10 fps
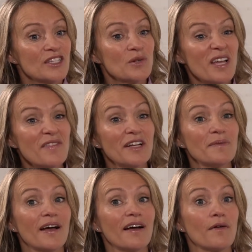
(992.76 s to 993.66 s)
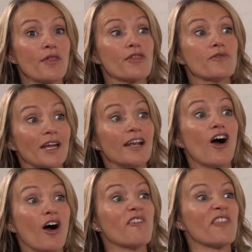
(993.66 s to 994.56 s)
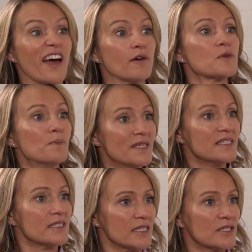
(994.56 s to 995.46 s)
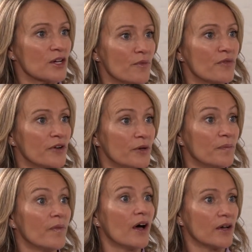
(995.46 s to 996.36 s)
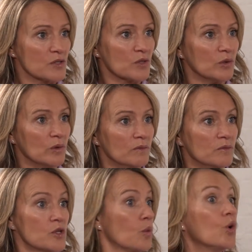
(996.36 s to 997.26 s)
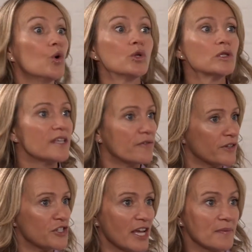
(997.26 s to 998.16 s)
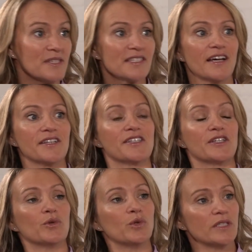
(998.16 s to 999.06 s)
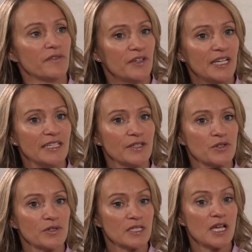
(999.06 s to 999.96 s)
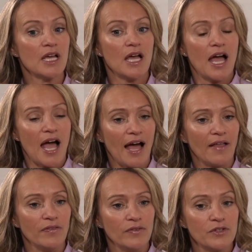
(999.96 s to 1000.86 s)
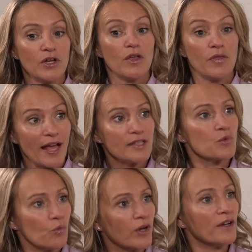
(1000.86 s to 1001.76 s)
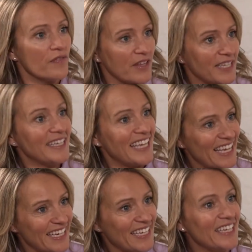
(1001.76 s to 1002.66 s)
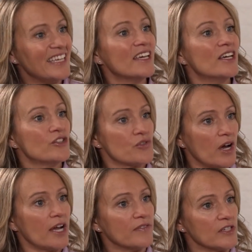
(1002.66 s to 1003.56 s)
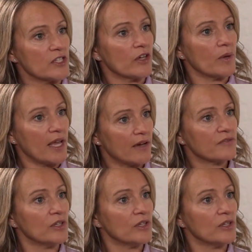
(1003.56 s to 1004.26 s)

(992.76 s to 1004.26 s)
So we've had about 3,500 businesses come through our school. So all different shapes and sizes and all different industries. And that's one of the key drivers that we have to